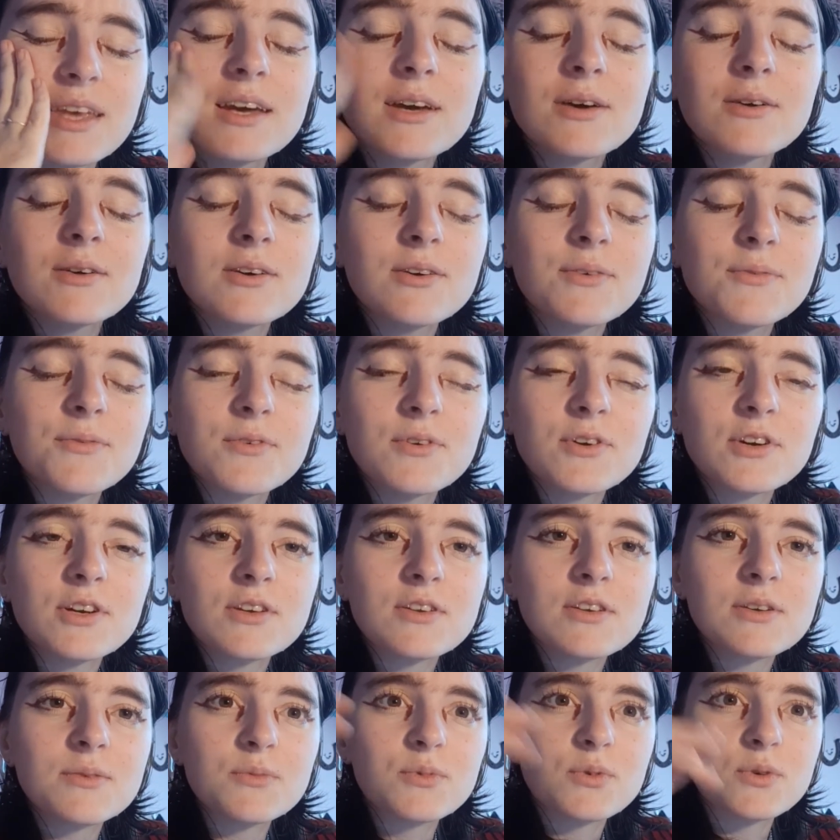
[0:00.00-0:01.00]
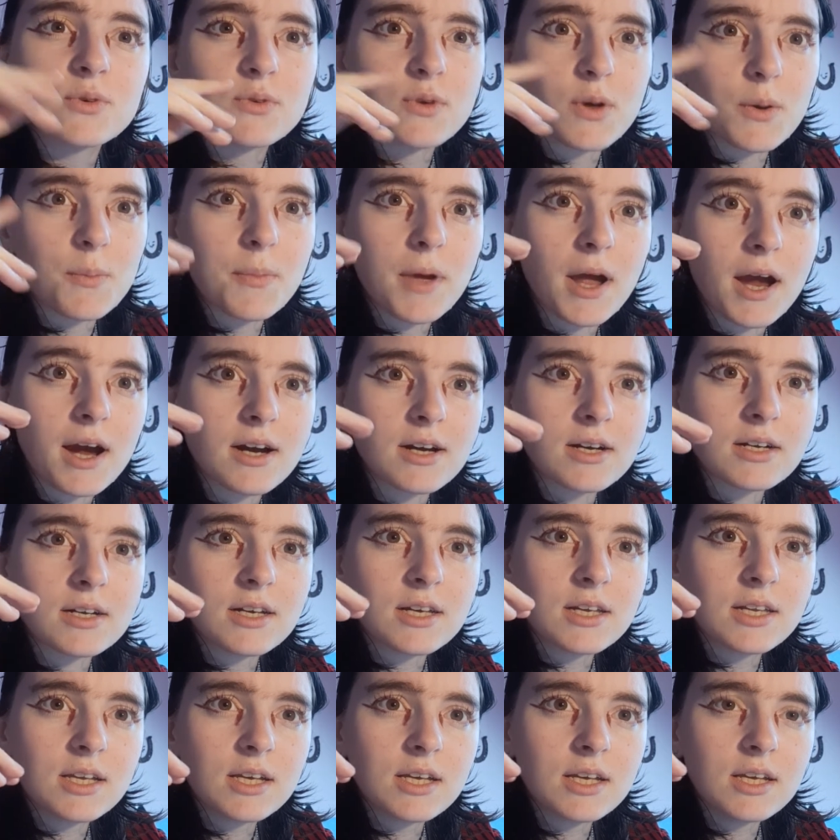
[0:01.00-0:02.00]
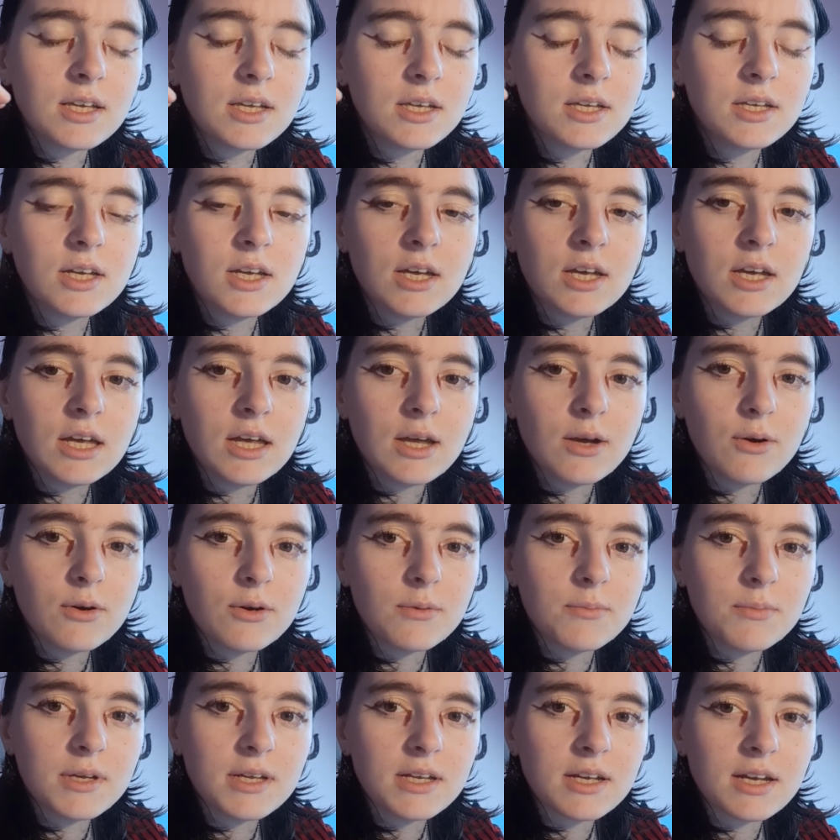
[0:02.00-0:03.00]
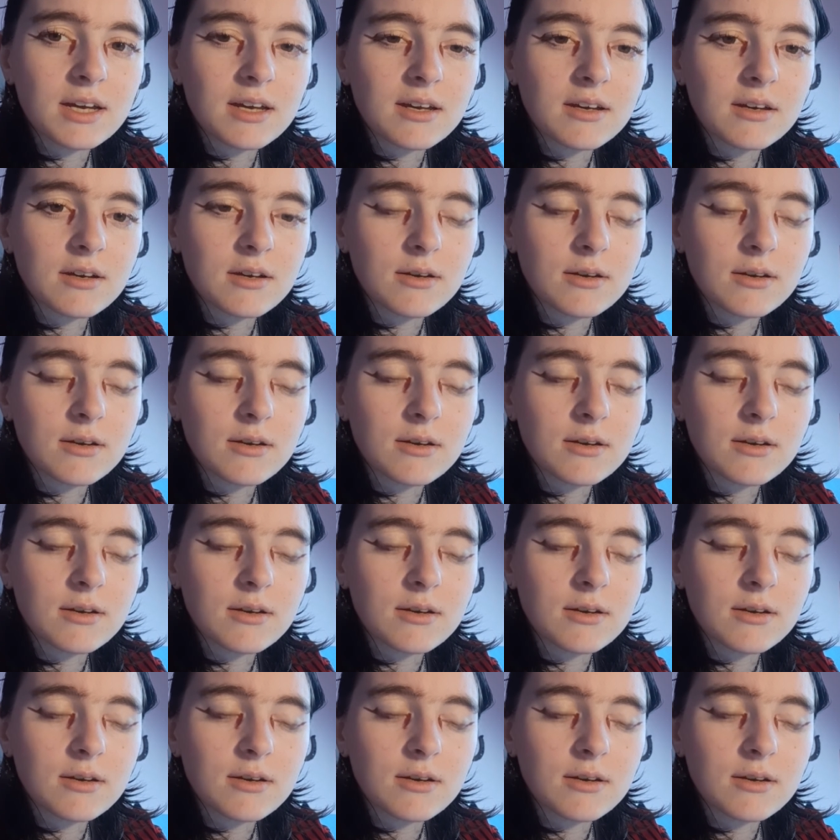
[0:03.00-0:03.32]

But for example, with apparently, it would be like